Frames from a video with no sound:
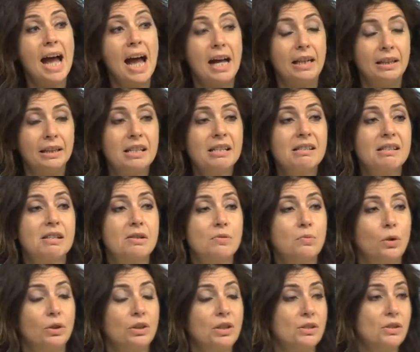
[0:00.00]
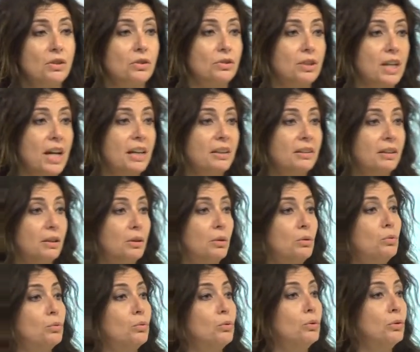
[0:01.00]
And this is what is connected
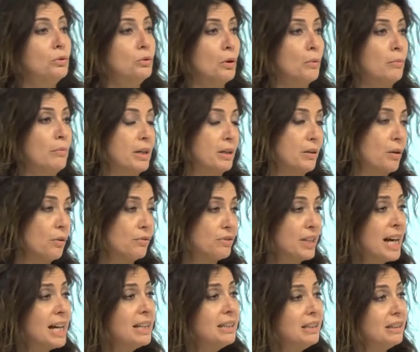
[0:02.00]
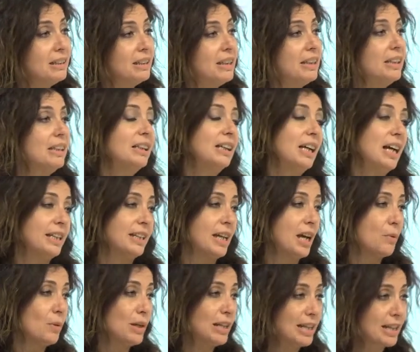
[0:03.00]
to non-Markovianity, and I
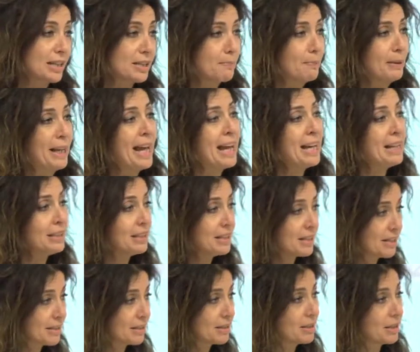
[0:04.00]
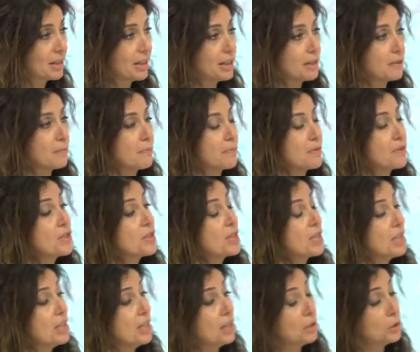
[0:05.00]
will explain these terms
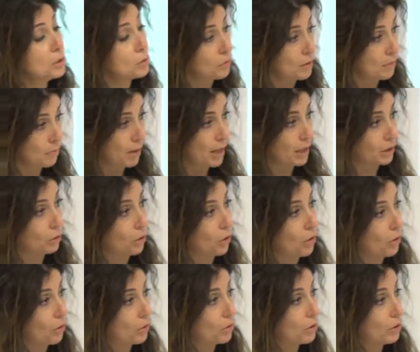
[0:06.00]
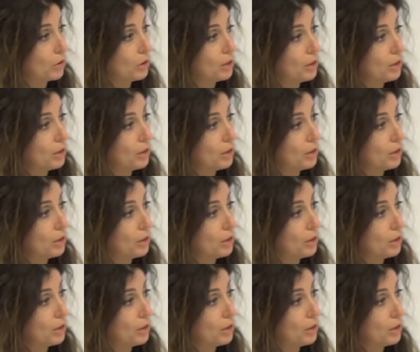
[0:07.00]
during my talk.